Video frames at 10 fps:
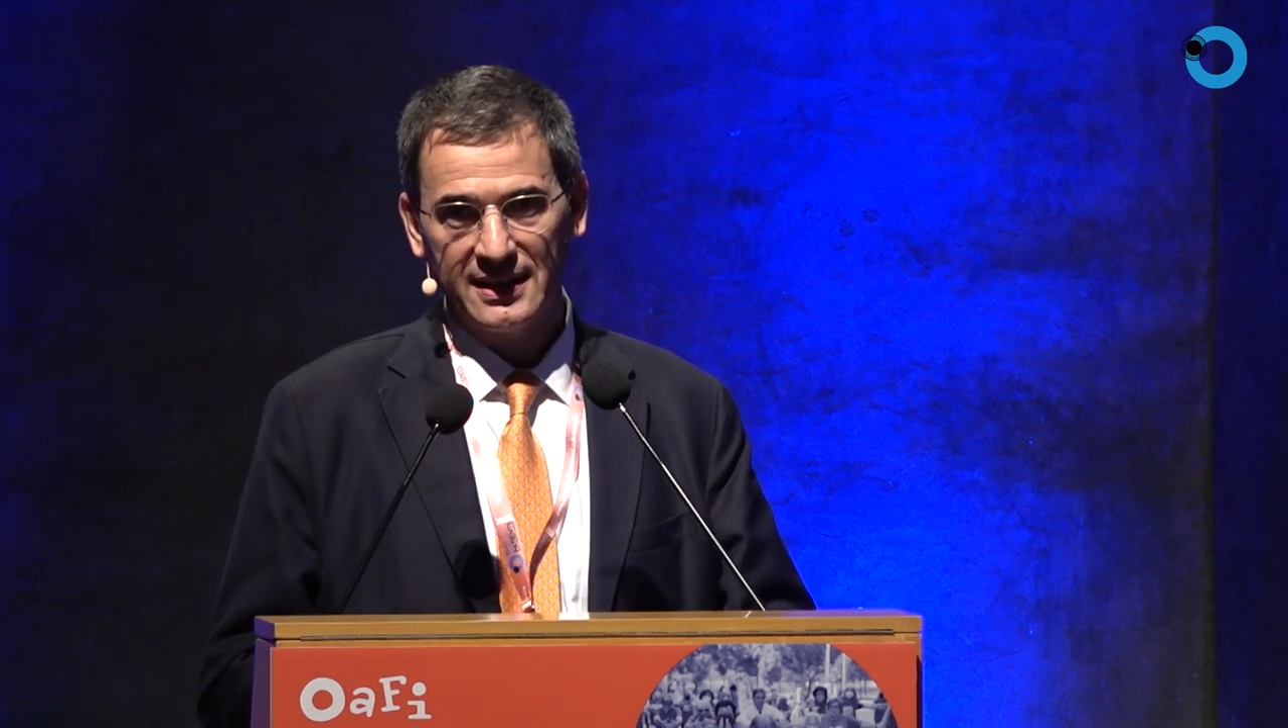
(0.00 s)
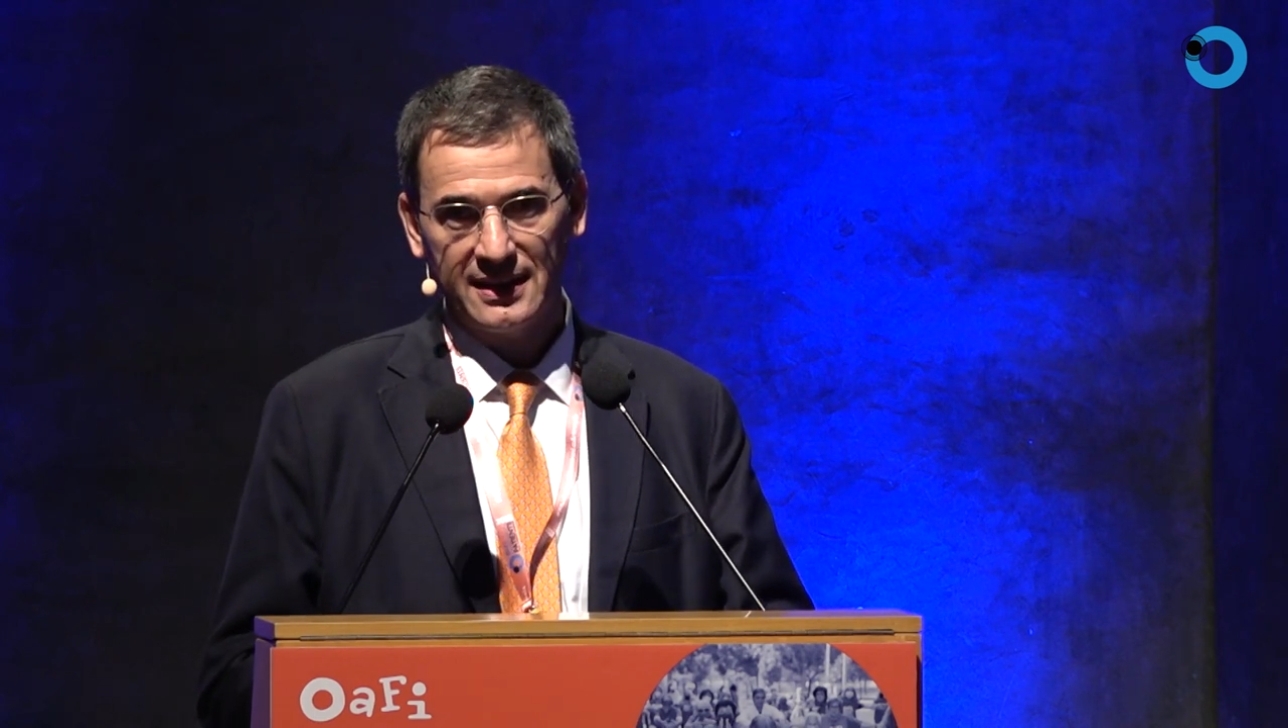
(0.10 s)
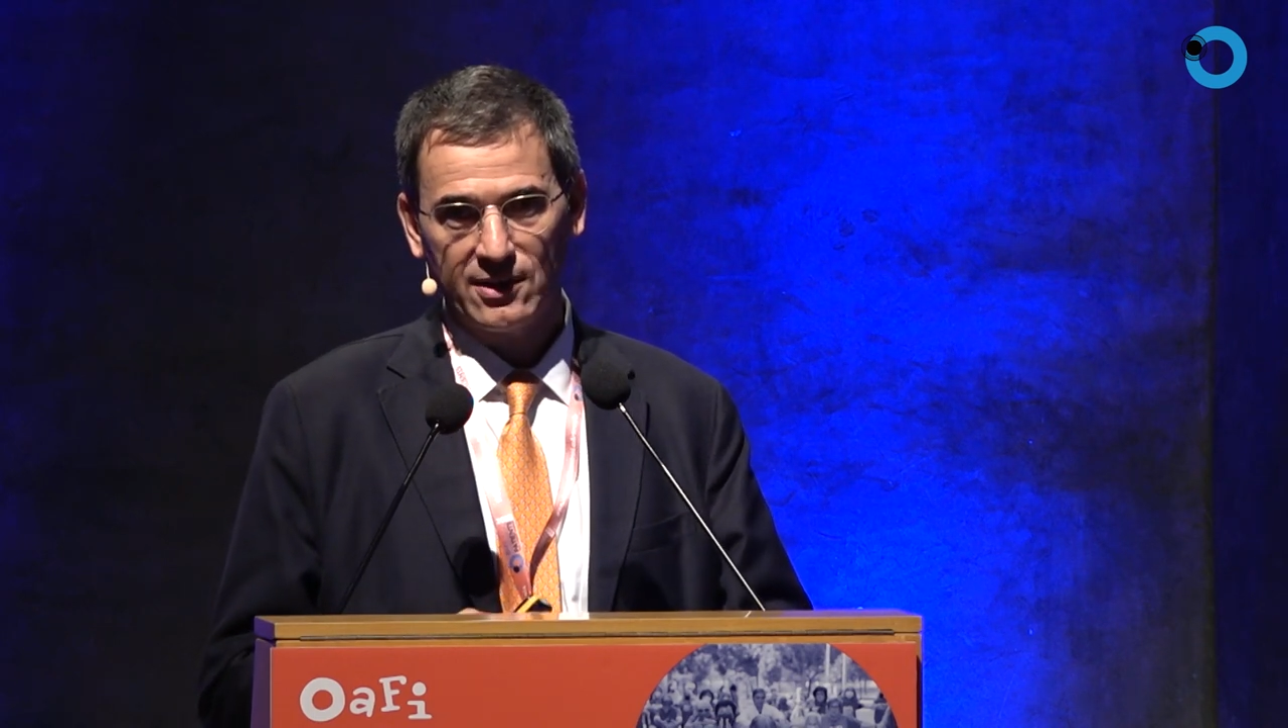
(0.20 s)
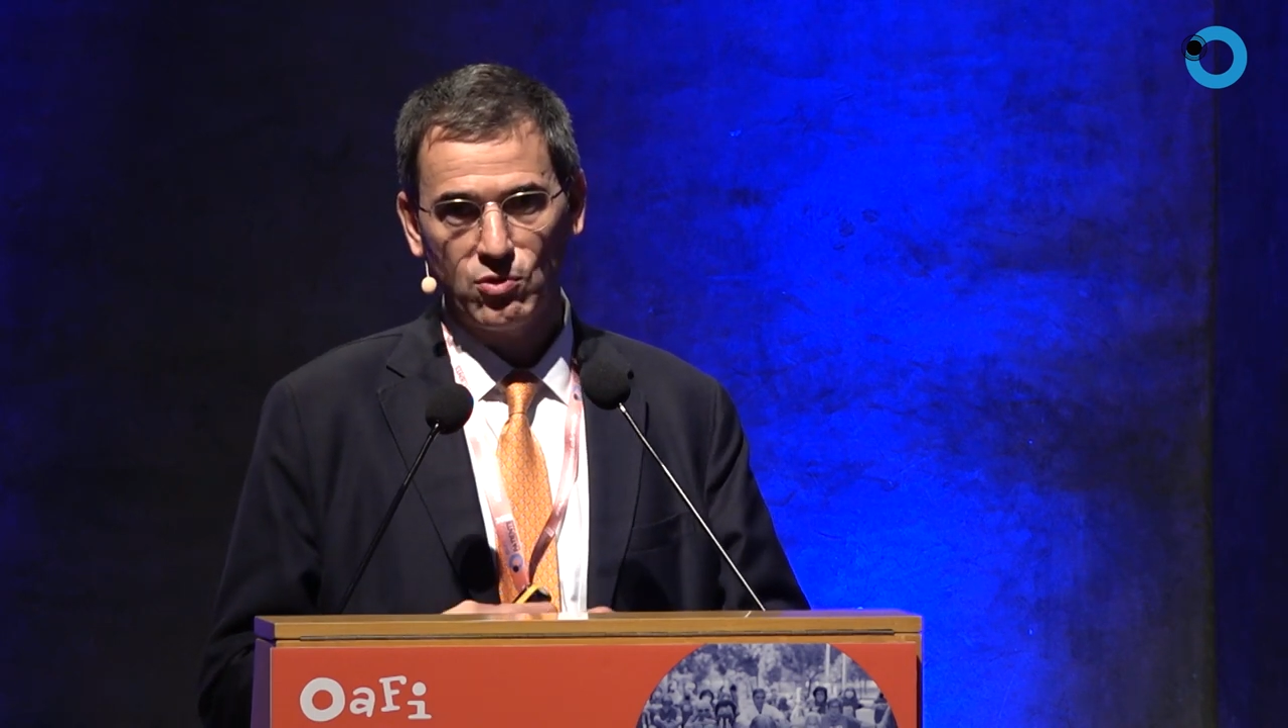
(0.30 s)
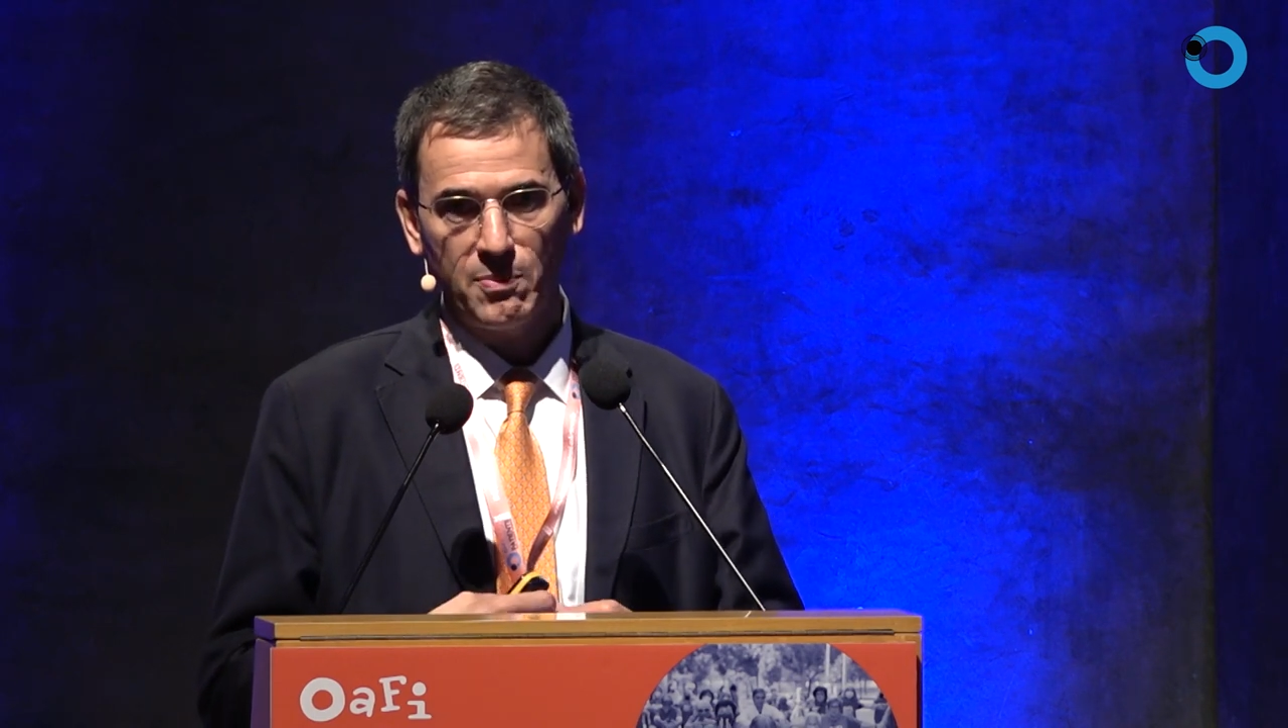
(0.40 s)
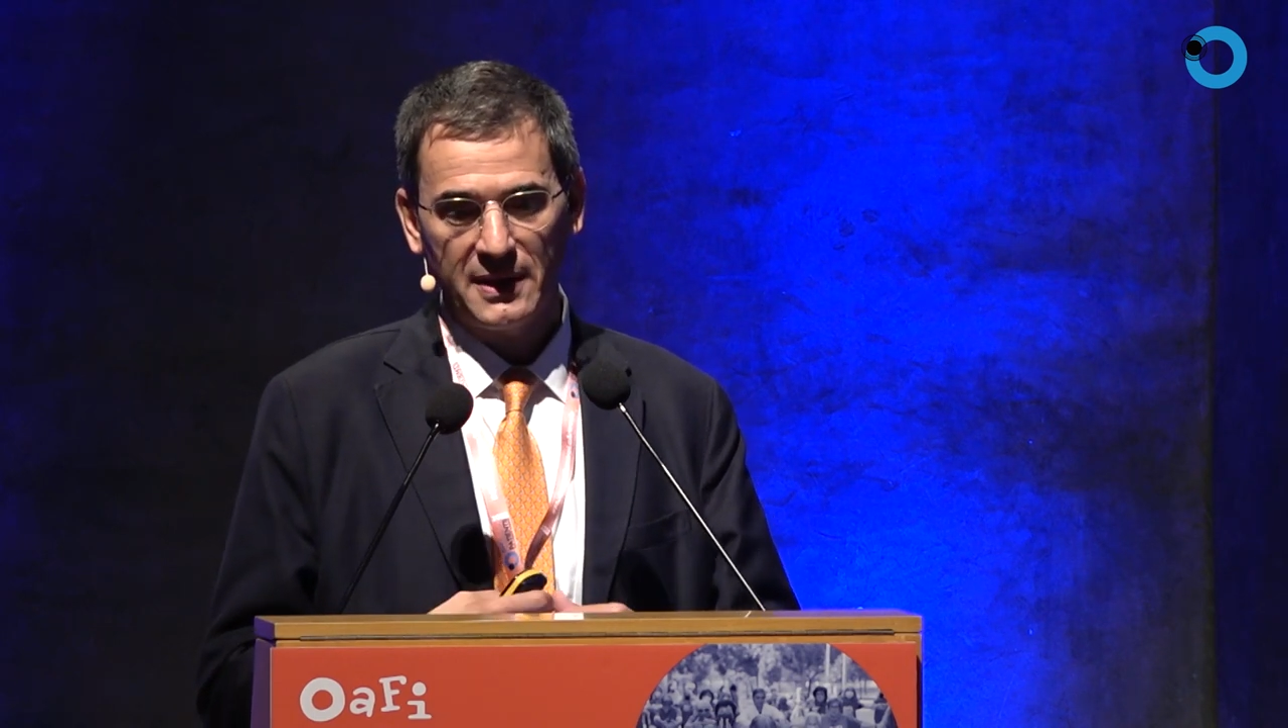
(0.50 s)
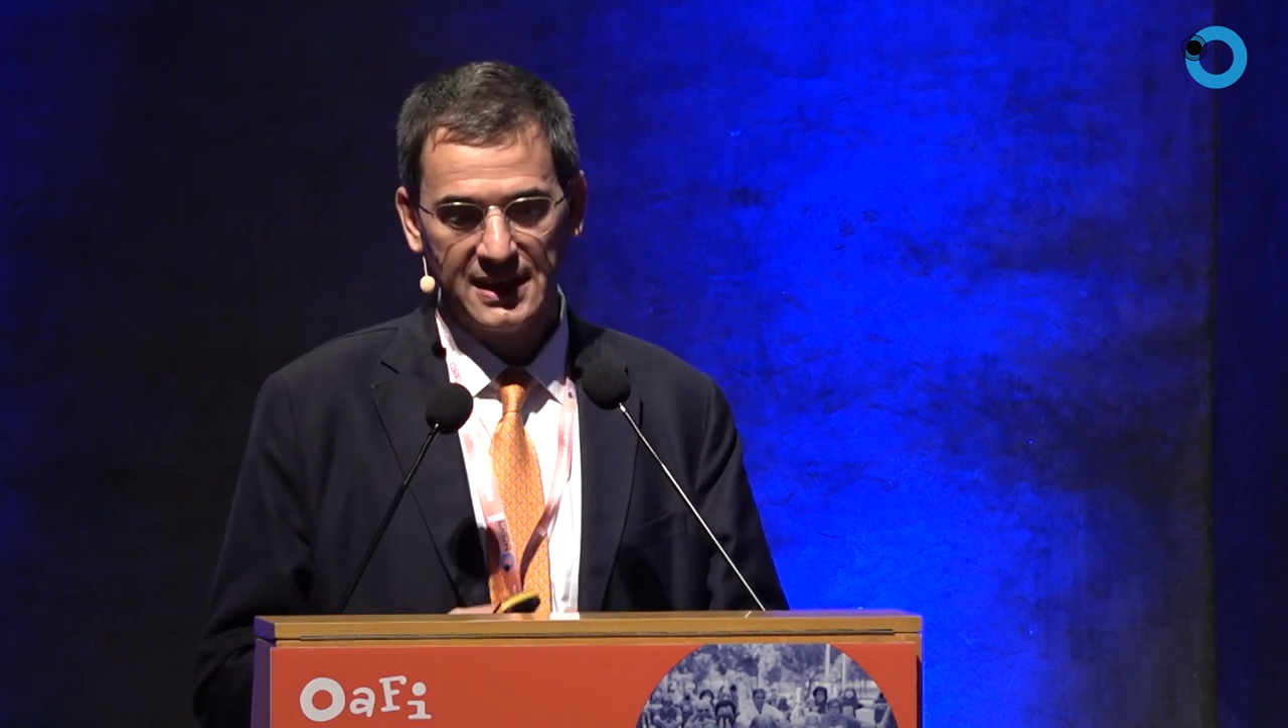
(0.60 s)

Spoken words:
have